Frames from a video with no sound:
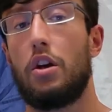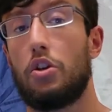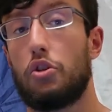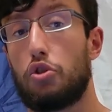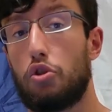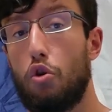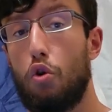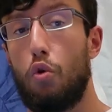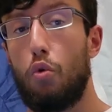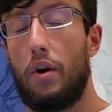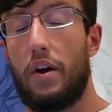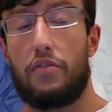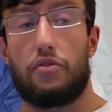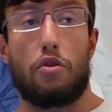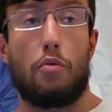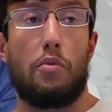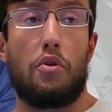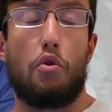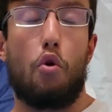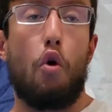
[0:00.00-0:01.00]
So if
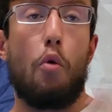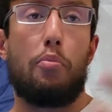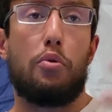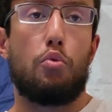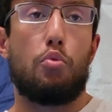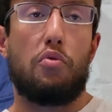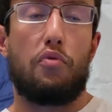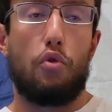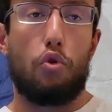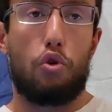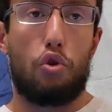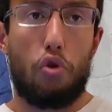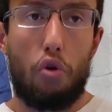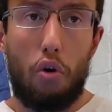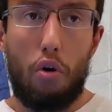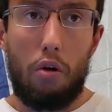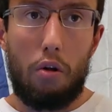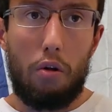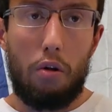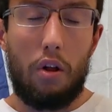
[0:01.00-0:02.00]
someone opened with a
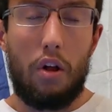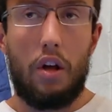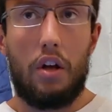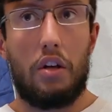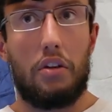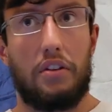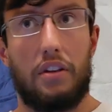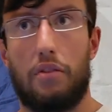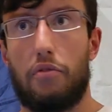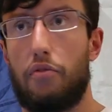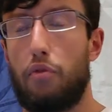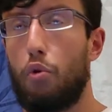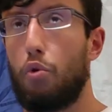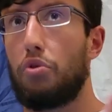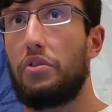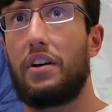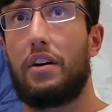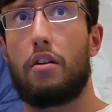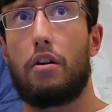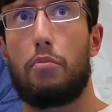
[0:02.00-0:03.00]
curl, then
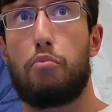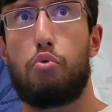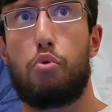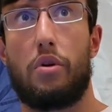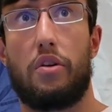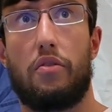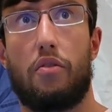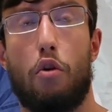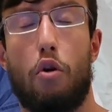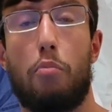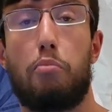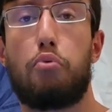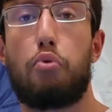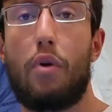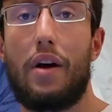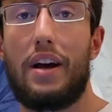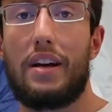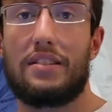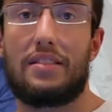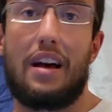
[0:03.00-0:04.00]
follow that up with a
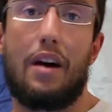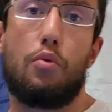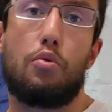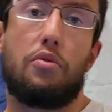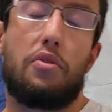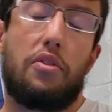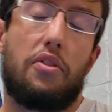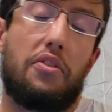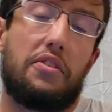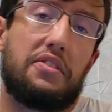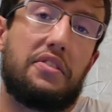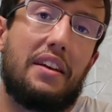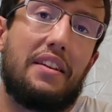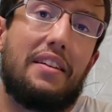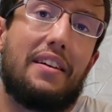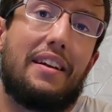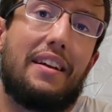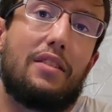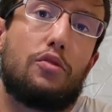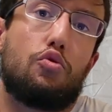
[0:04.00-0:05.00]
press, I would say
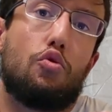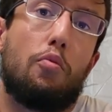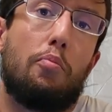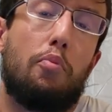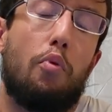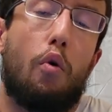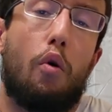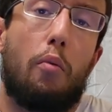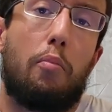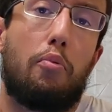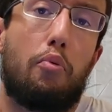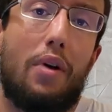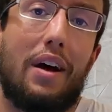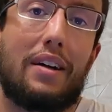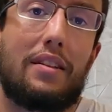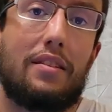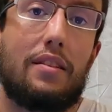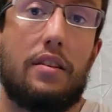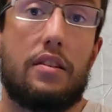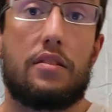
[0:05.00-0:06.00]
that it's a poor
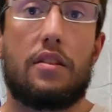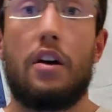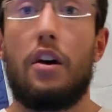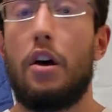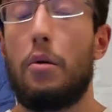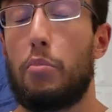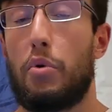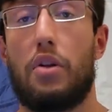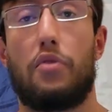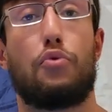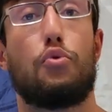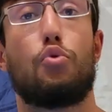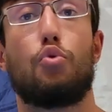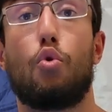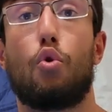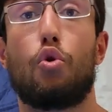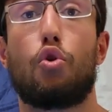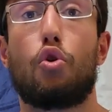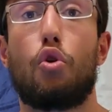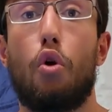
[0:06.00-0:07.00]
practice. But if you
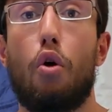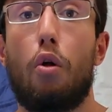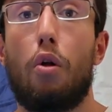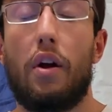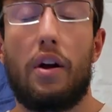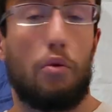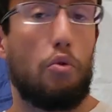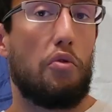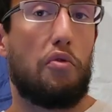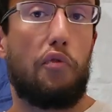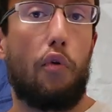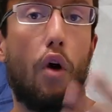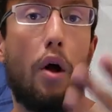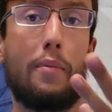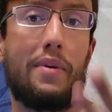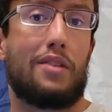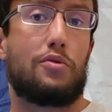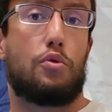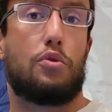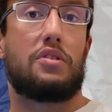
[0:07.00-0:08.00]
do a curl and a
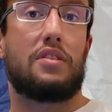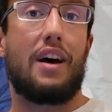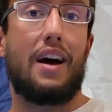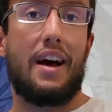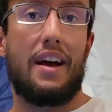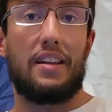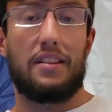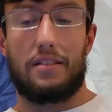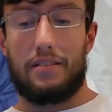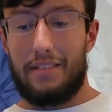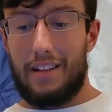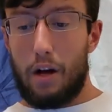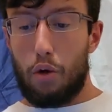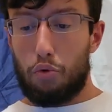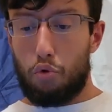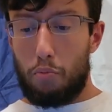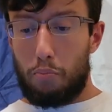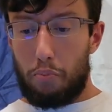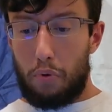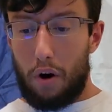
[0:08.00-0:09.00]
forearm exercise, now
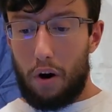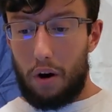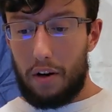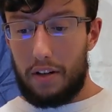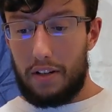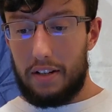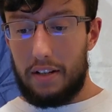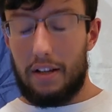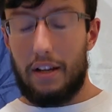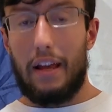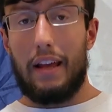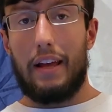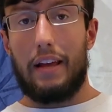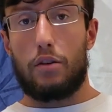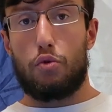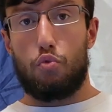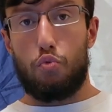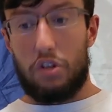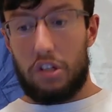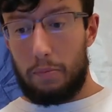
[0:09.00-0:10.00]
the priority
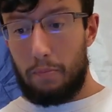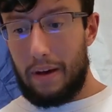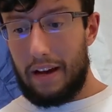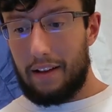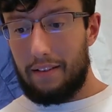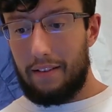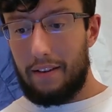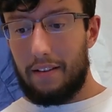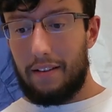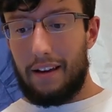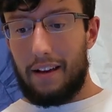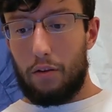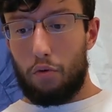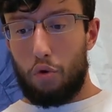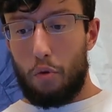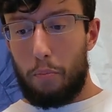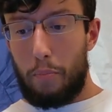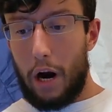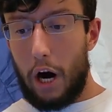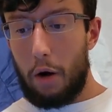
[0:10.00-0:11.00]
is respected and
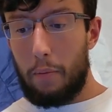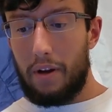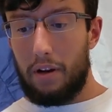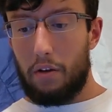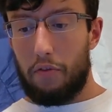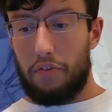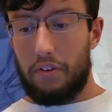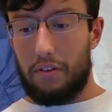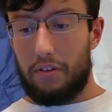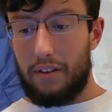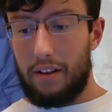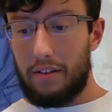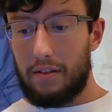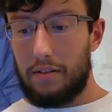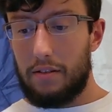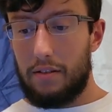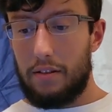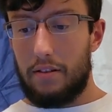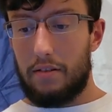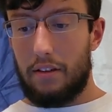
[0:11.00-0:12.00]
the pyramid of
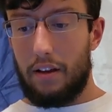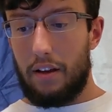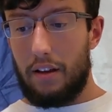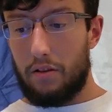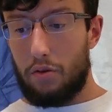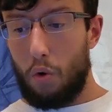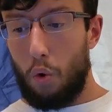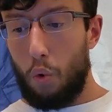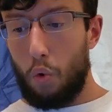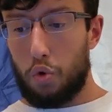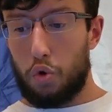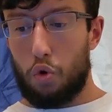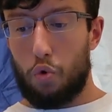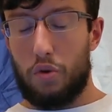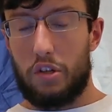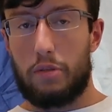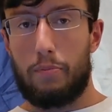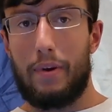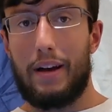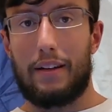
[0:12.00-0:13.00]
intensities is also
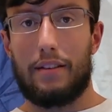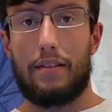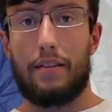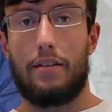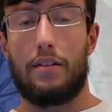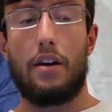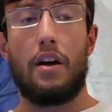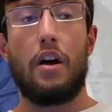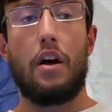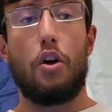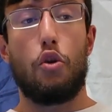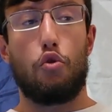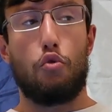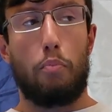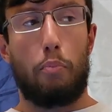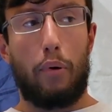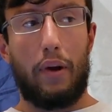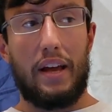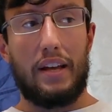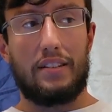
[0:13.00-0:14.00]
respected. You
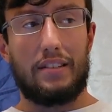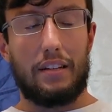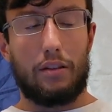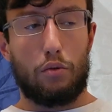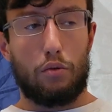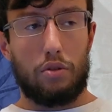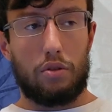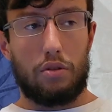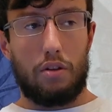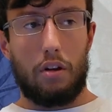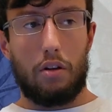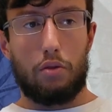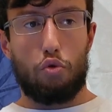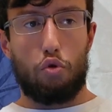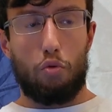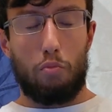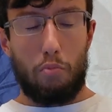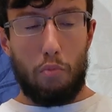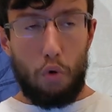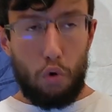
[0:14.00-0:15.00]
place at the start
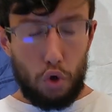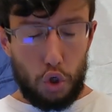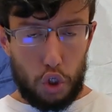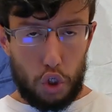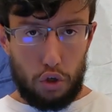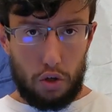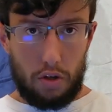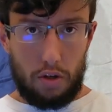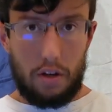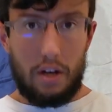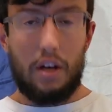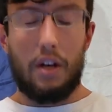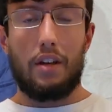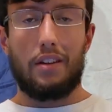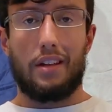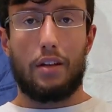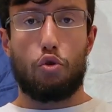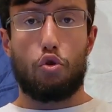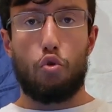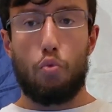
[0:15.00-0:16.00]
the motion
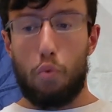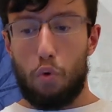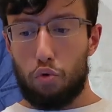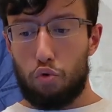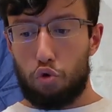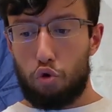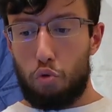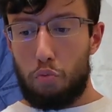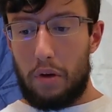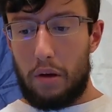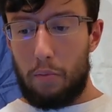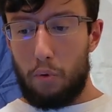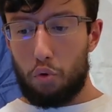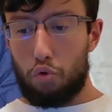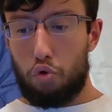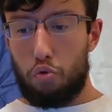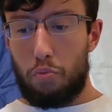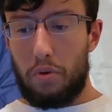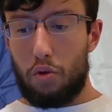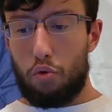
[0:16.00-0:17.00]
that you want to be able
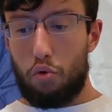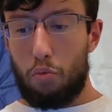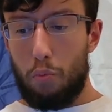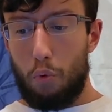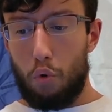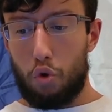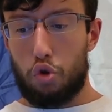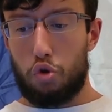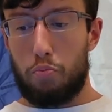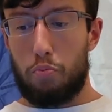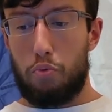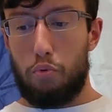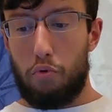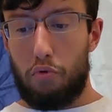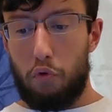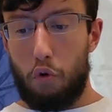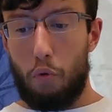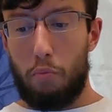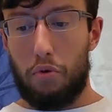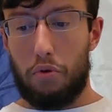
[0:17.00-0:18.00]
to be the most
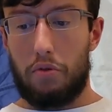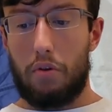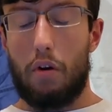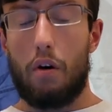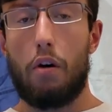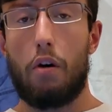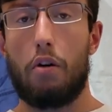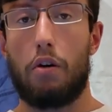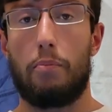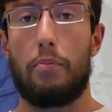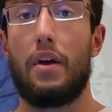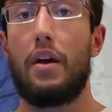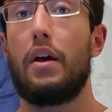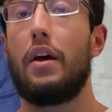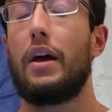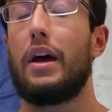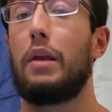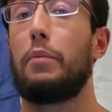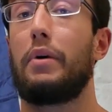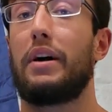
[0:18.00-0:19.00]
performant on.
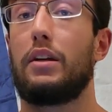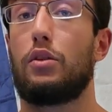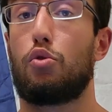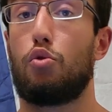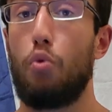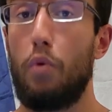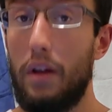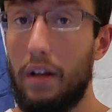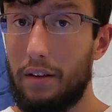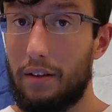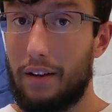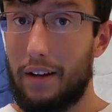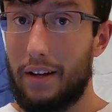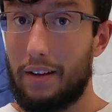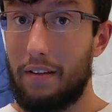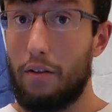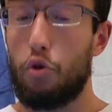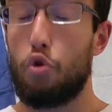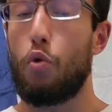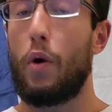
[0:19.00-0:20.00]
And by doing
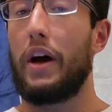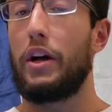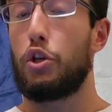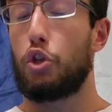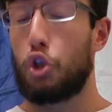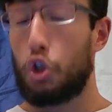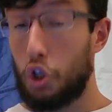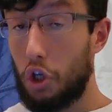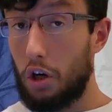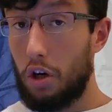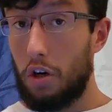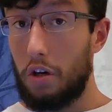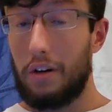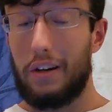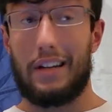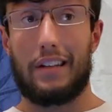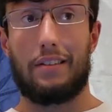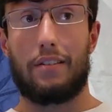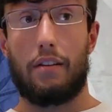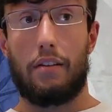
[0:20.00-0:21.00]
that, you ensure
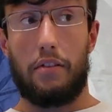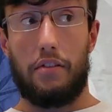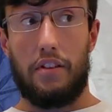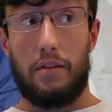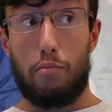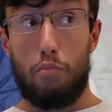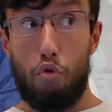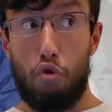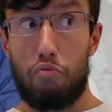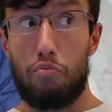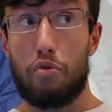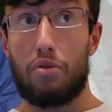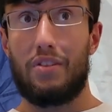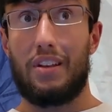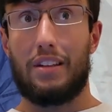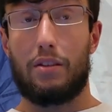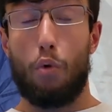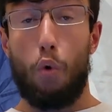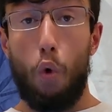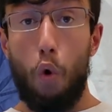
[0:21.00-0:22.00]
that the movement
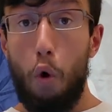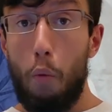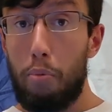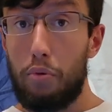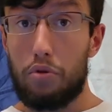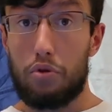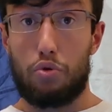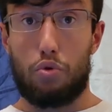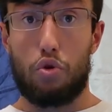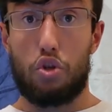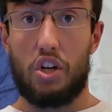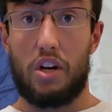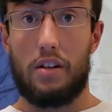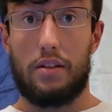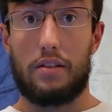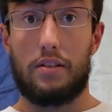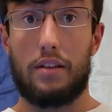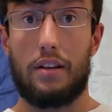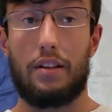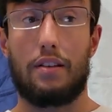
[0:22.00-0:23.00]
that opens the
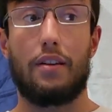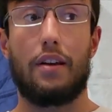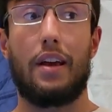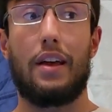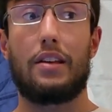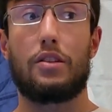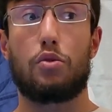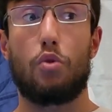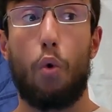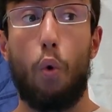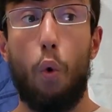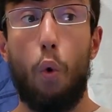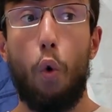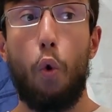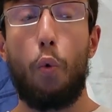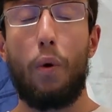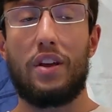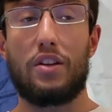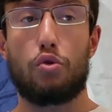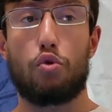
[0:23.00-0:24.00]
giant set is
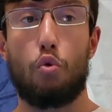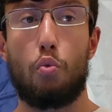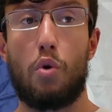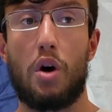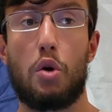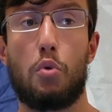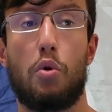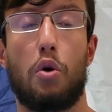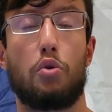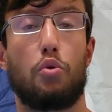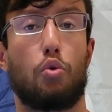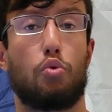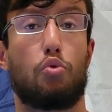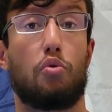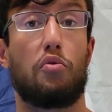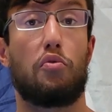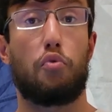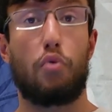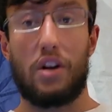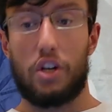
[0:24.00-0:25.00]
always the one where you're
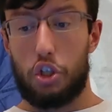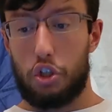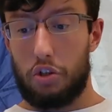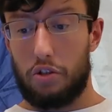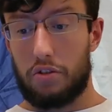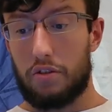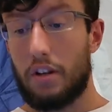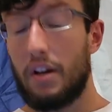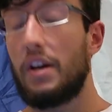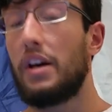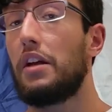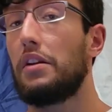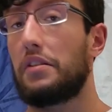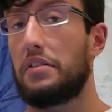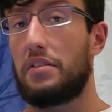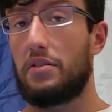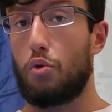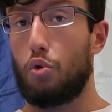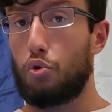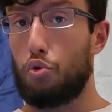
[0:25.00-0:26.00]
the freshest.
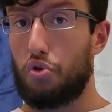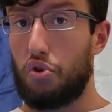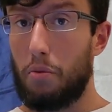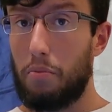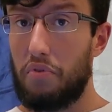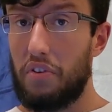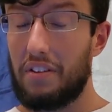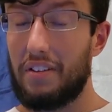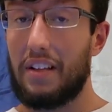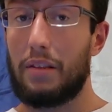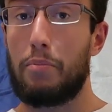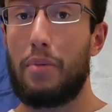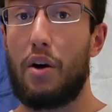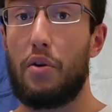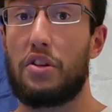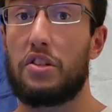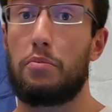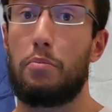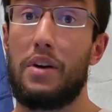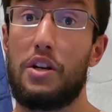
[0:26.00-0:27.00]
This is also something that
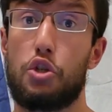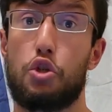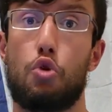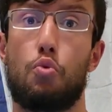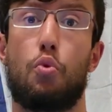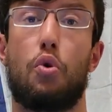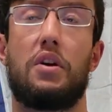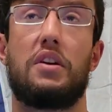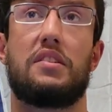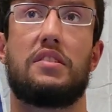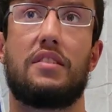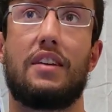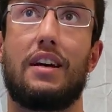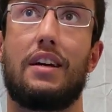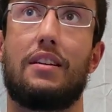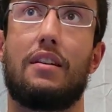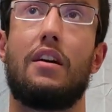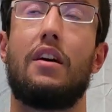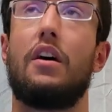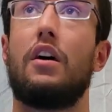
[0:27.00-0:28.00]
Paris mentioned where he
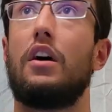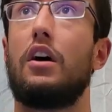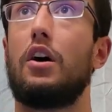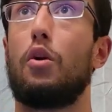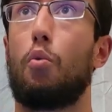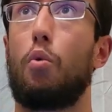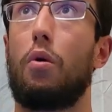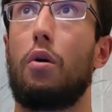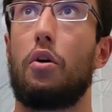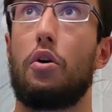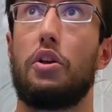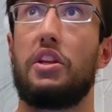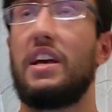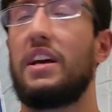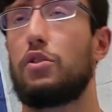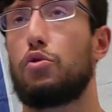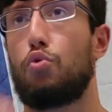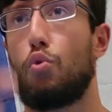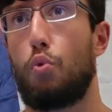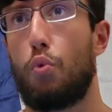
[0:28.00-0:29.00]
said, well,
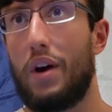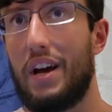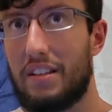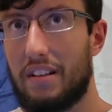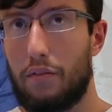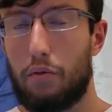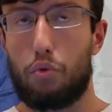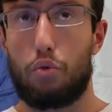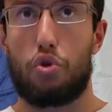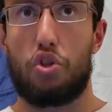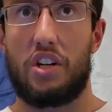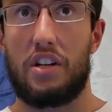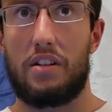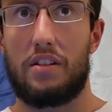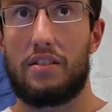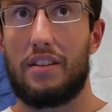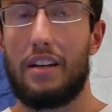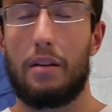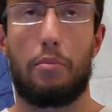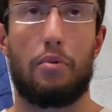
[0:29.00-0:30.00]
yes, you rest after the
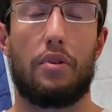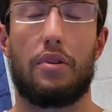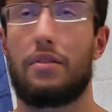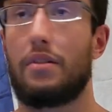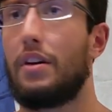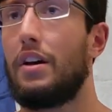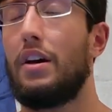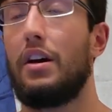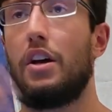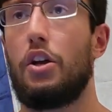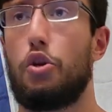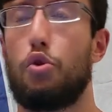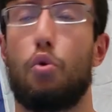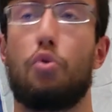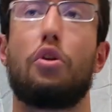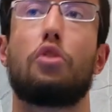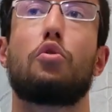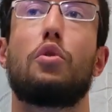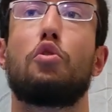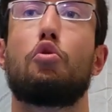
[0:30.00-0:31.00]
giant set, but
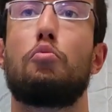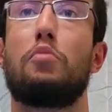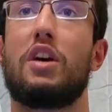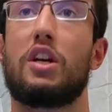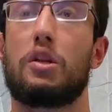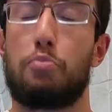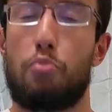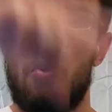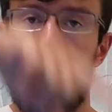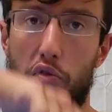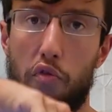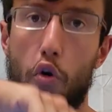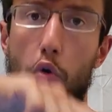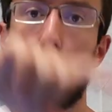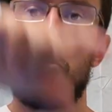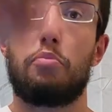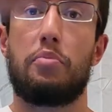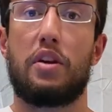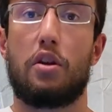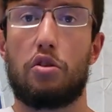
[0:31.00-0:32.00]
you're not going to be as
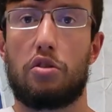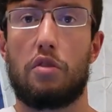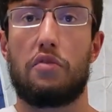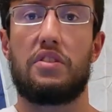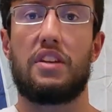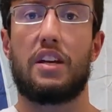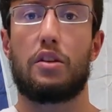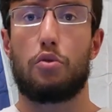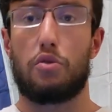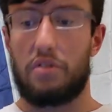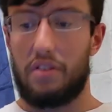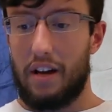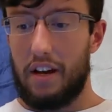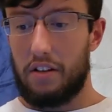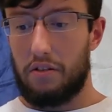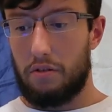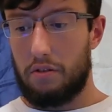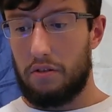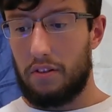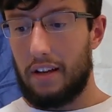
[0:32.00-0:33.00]
performant because of the
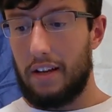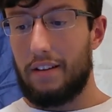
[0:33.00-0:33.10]
exercises.